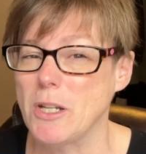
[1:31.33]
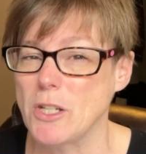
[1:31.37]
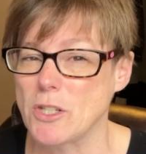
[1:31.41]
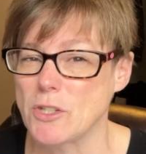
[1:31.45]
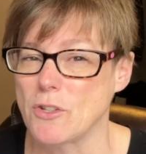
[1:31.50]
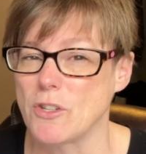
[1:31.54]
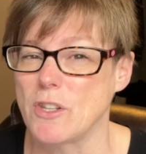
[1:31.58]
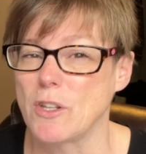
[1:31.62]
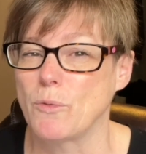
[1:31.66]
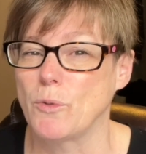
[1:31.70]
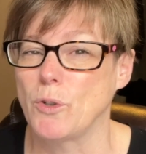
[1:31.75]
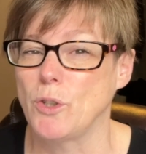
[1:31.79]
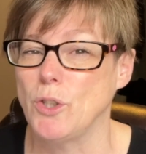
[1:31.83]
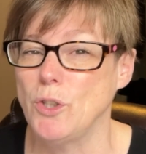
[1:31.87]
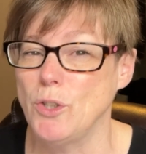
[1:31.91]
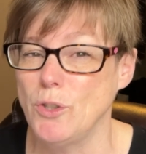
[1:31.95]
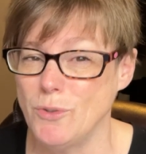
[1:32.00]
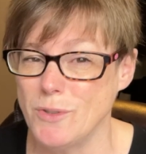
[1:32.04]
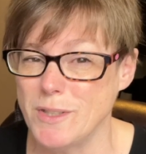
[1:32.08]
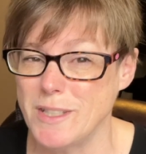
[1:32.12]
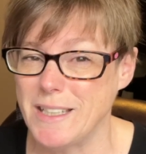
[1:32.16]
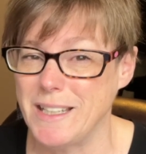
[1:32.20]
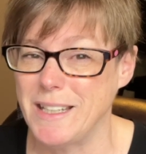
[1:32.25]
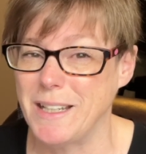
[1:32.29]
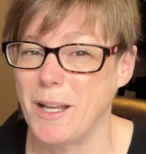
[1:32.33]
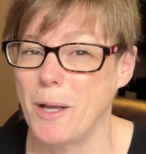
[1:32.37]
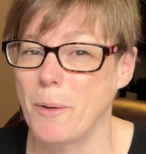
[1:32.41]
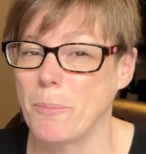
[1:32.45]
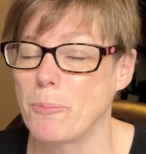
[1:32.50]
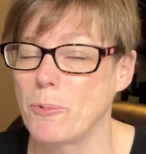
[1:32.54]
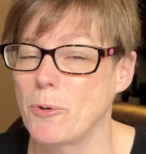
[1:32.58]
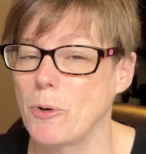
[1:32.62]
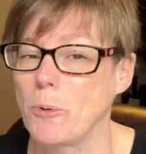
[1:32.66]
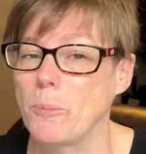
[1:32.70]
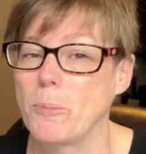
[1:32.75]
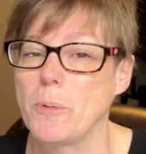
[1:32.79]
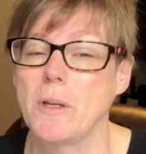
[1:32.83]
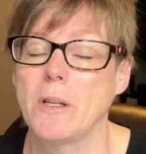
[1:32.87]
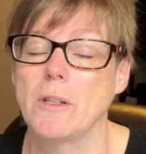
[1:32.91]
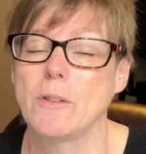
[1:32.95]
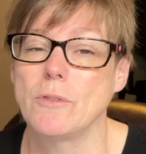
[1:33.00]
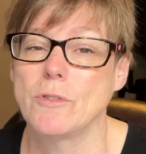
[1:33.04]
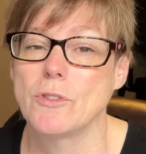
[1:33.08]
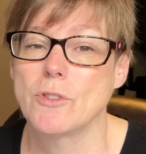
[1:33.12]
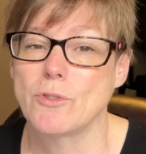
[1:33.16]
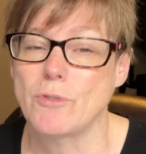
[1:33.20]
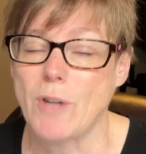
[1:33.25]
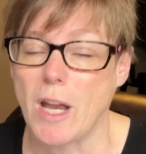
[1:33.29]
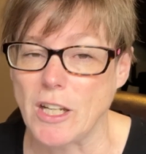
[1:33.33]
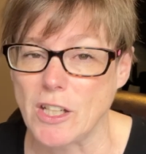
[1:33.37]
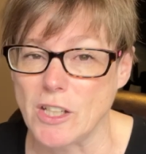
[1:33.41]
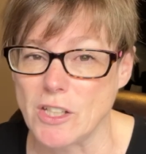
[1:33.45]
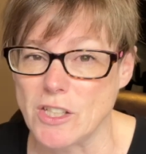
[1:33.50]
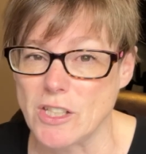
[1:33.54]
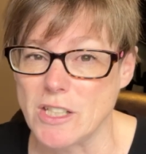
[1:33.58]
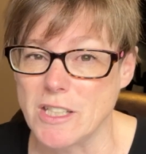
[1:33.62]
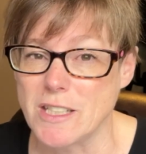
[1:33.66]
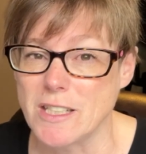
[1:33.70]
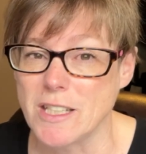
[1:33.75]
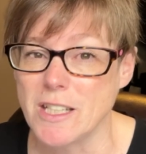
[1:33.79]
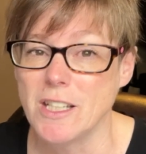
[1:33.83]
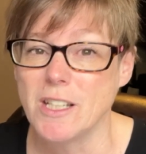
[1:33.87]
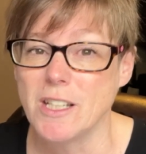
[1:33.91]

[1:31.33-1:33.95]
sure that we're using appropriate strategies